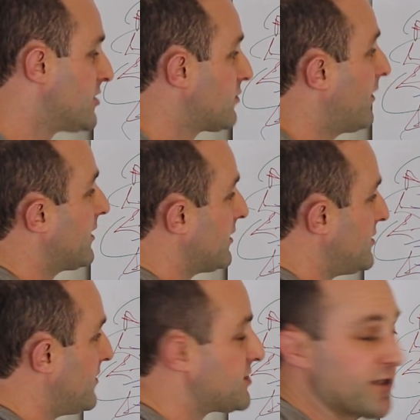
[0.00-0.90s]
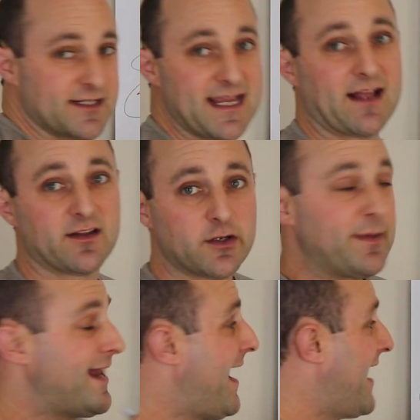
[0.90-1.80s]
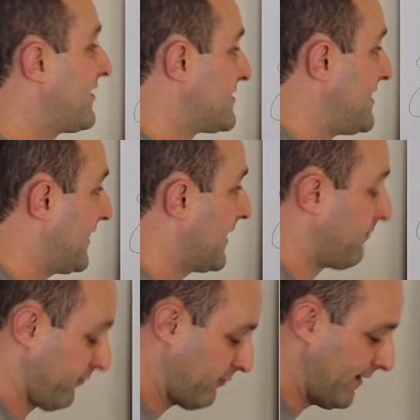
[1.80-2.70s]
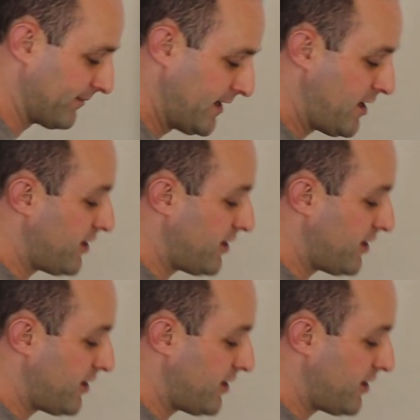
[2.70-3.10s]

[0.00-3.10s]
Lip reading: So what you're gonna do is you're gonna take a little bit higher ticket up front.